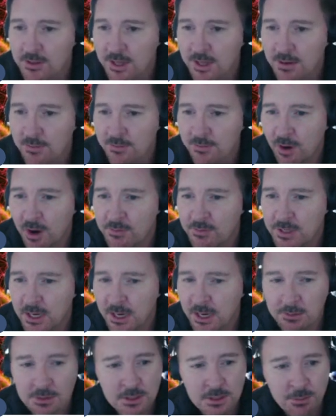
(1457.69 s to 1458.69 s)
They're the 5
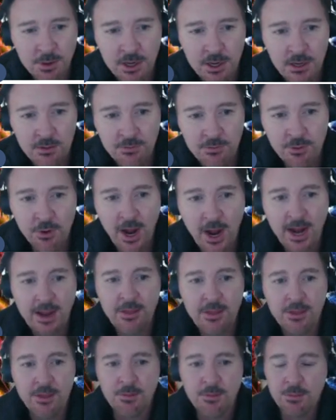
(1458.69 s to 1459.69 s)
teams competing for
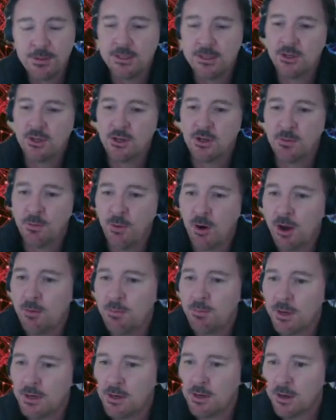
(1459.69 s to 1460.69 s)
8th position, in my
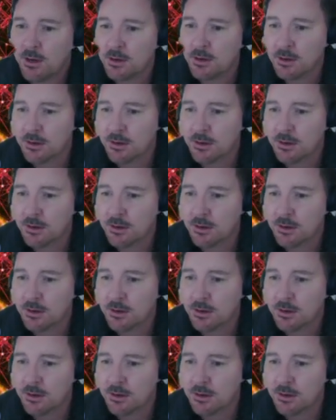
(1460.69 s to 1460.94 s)
opinion.